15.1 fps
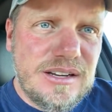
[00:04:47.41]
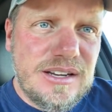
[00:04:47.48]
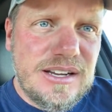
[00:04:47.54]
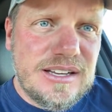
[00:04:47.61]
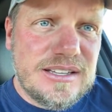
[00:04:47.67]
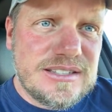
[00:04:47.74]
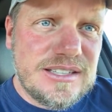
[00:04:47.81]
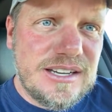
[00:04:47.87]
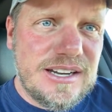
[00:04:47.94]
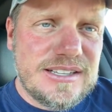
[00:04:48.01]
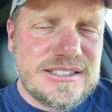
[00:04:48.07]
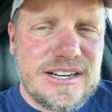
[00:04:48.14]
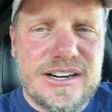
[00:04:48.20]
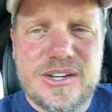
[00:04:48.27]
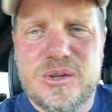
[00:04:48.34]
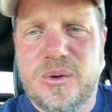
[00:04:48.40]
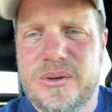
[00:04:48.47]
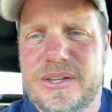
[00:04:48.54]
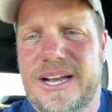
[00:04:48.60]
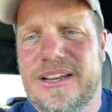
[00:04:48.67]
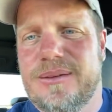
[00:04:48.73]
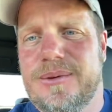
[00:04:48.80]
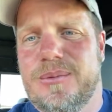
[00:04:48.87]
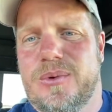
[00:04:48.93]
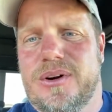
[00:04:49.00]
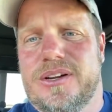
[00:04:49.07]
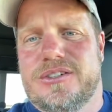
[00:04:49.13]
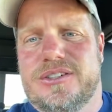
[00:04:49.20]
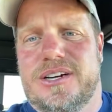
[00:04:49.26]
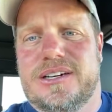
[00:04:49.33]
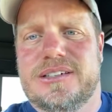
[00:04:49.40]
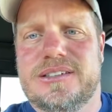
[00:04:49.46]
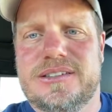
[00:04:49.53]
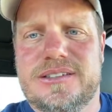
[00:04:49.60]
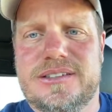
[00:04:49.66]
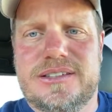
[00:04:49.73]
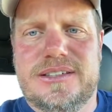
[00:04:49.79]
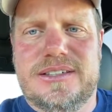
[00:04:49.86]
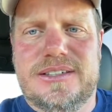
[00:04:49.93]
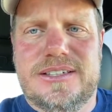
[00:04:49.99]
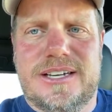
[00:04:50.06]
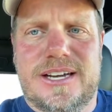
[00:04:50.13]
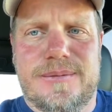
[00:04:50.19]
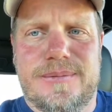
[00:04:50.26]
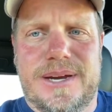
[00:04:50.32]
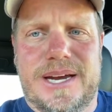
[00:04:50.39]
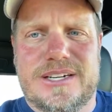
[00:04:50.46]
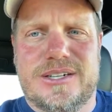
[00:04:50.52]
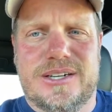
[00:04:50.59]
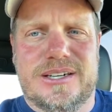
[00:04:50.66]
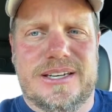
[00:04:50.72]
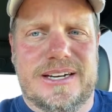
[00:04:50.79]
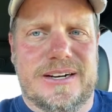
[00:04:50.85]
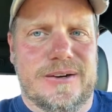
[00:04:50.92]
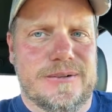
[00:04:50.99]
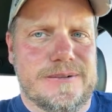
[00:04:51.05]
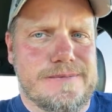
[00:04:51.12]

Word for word: It's uh, starting to cool down a little bit more in the truck. I may actually get out.